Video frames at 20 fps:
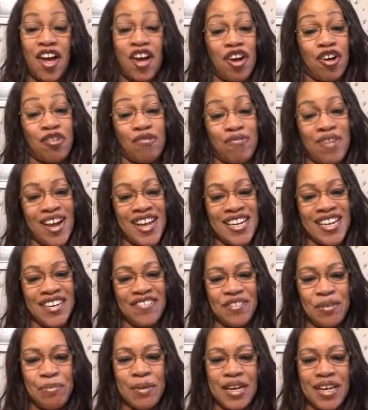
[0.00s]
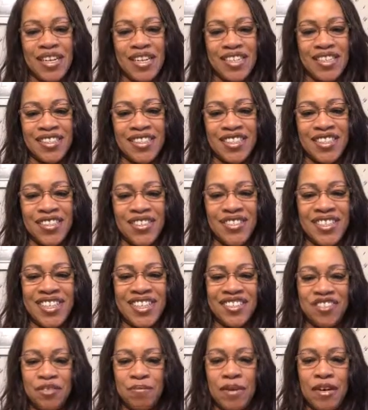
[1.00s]
All right, everybody. So
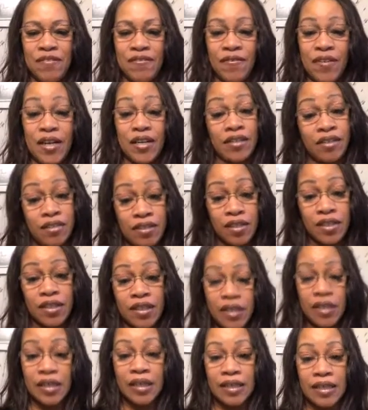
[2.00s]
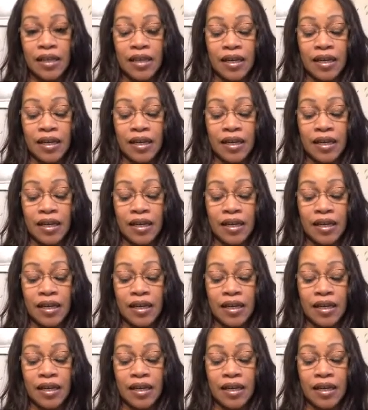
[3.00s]
here's my final look.